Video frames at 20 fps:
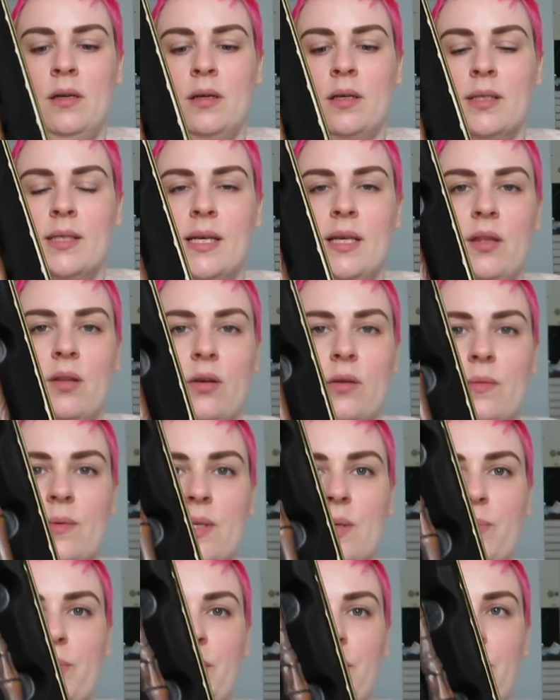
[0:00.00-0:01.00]
because I thought it
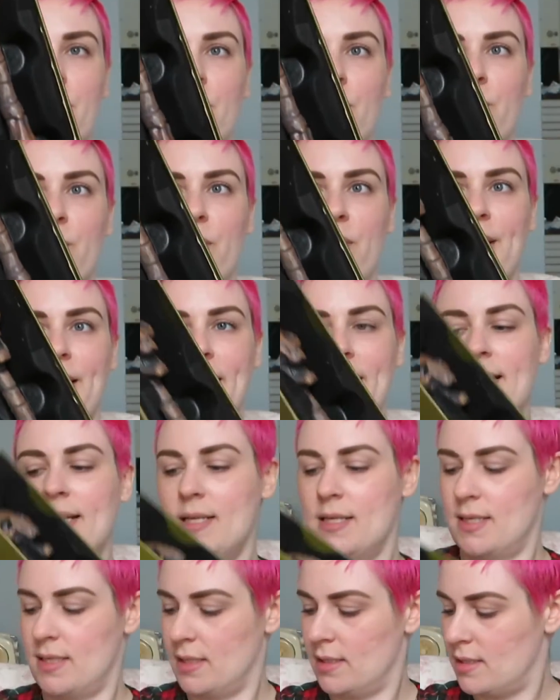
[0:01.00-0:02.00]
was
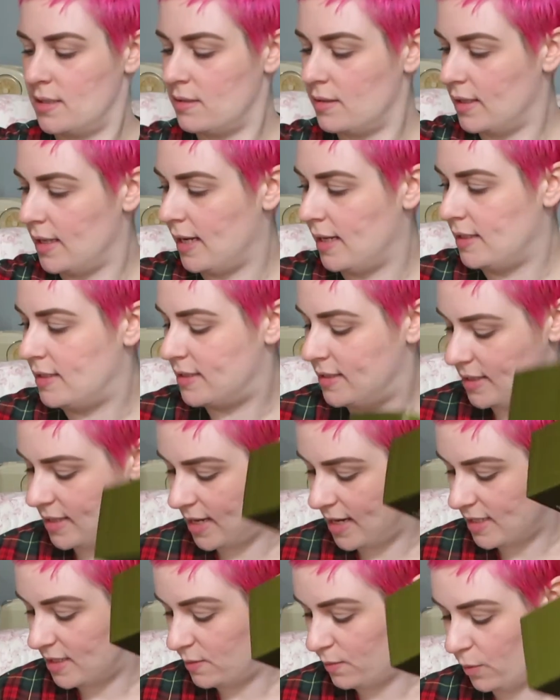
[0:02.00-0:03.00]
appropriate. So
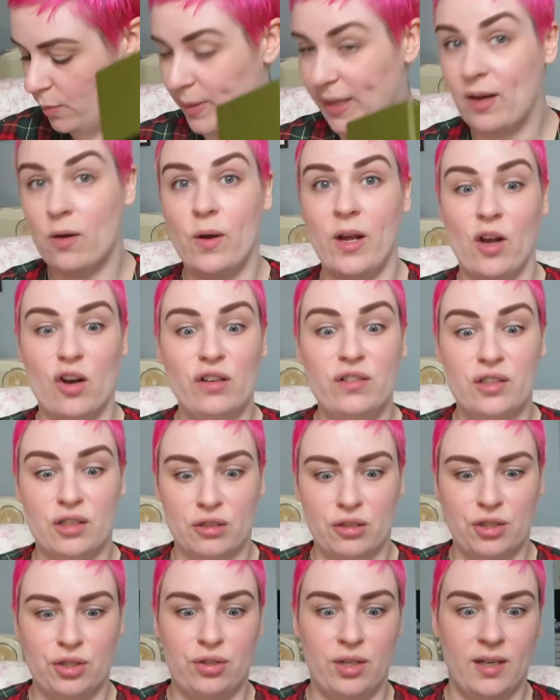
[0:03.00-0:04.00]
this will be going off to
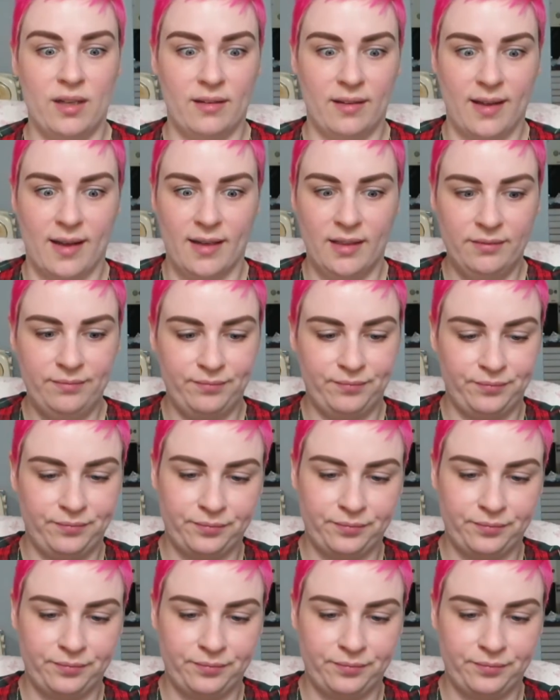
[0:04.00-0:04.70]
Australia.